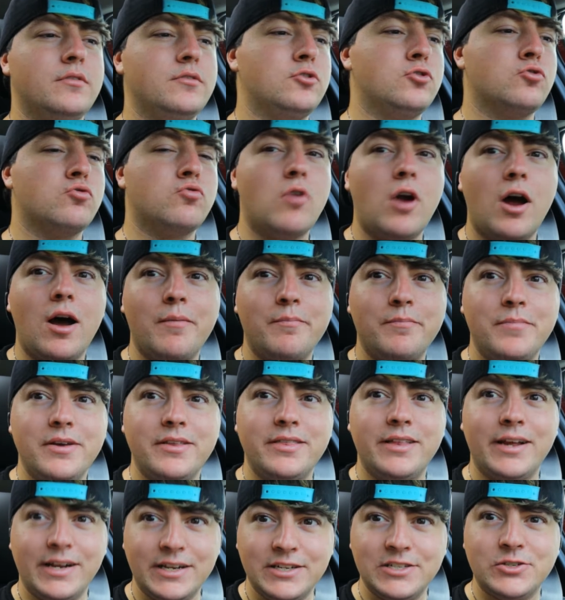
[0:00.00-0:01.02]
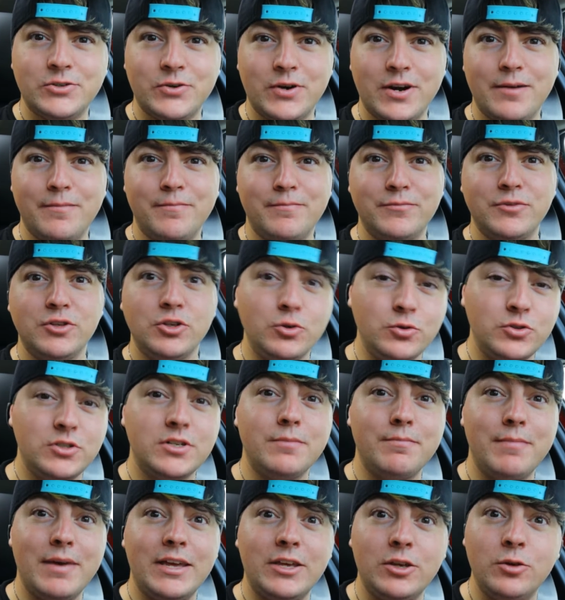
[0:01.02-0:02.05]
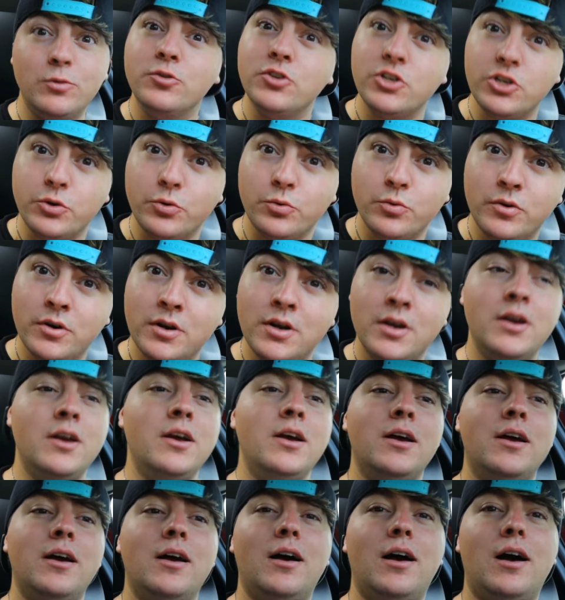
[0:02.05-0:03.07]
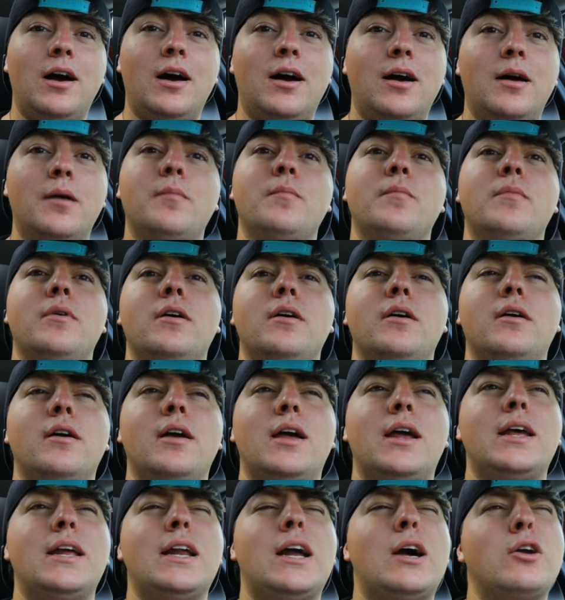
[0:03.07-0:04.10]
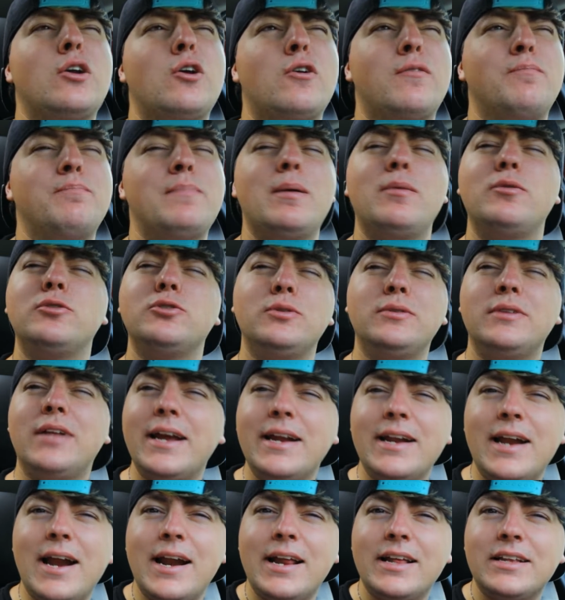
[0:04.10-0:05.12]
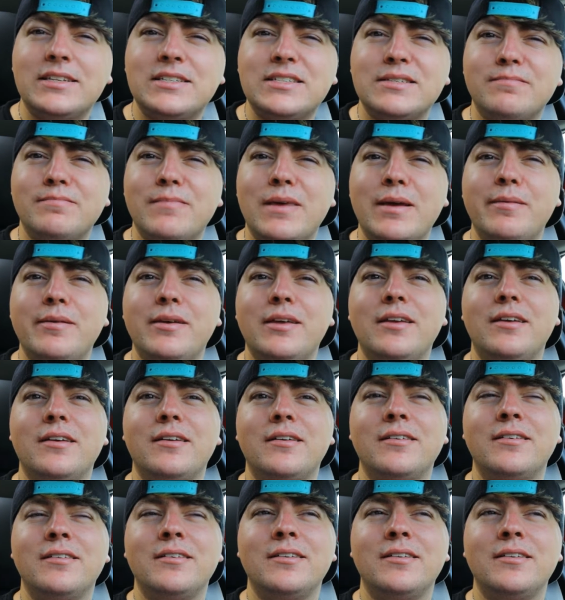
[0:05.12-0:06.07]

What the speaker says: crop that Instagram used to make you do. And I don't know, maybe we'll do light edits, maybe